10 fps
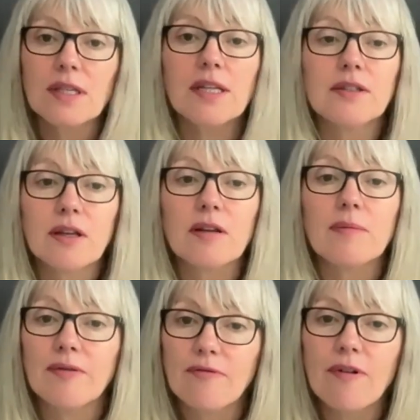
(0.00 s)
it's going to
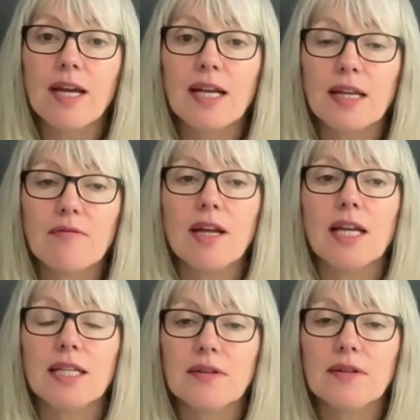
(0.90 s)
be really,
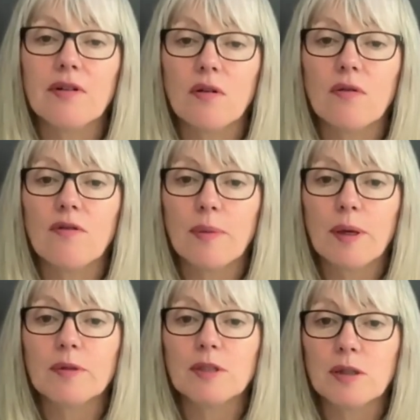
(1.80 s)
really difficult for
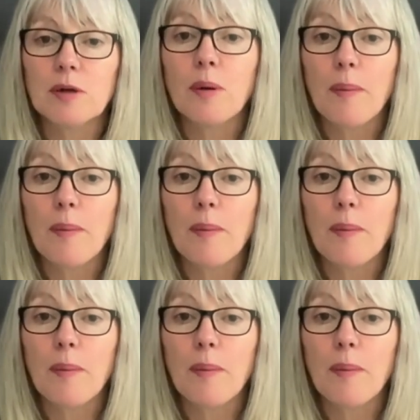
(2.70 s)
people to